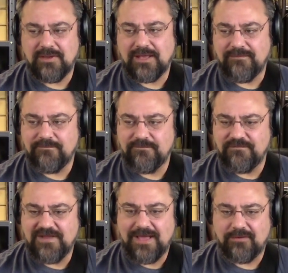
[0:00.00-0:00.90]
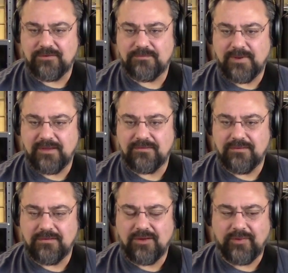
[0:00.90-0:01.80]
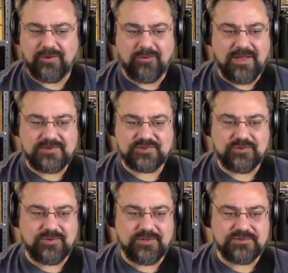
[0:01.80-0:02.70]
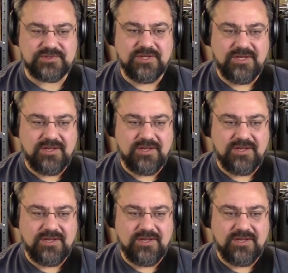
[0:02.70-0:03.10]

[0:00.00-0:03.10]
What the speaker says: I found by going to a lot of school is,